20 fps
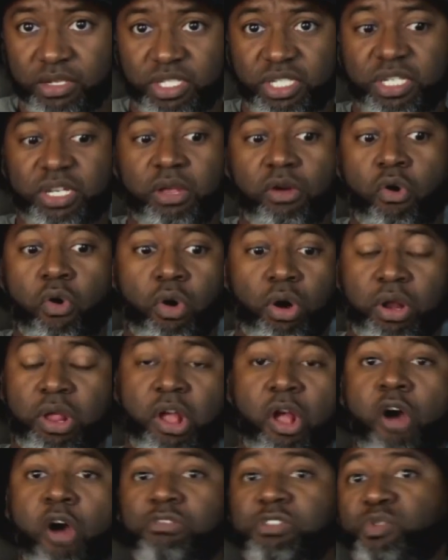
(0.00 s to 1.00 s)
She or
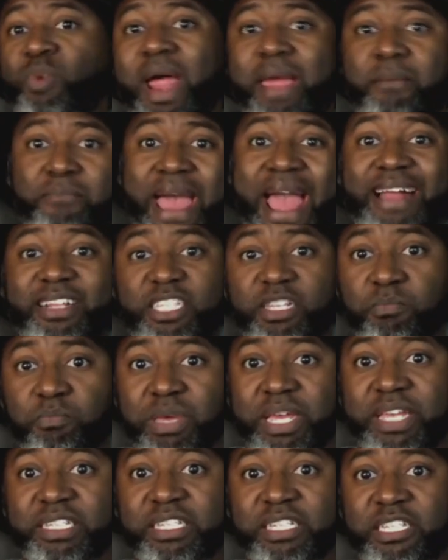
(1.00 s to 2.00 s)
goes right back to
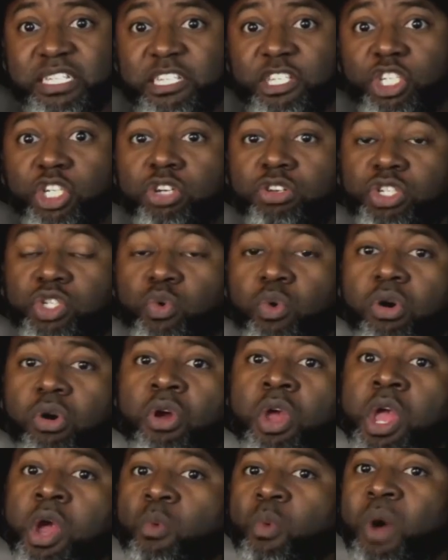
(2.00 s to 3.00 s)
business as usual
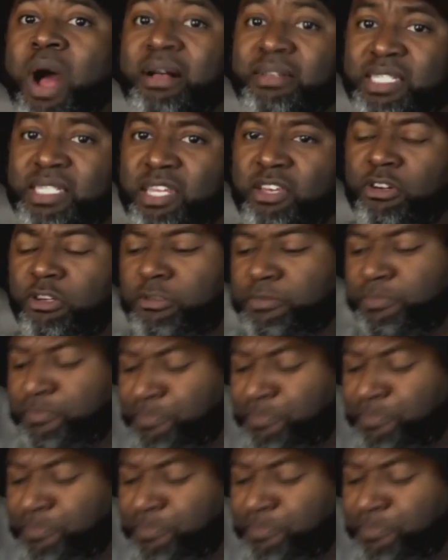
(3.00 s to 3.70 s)
while still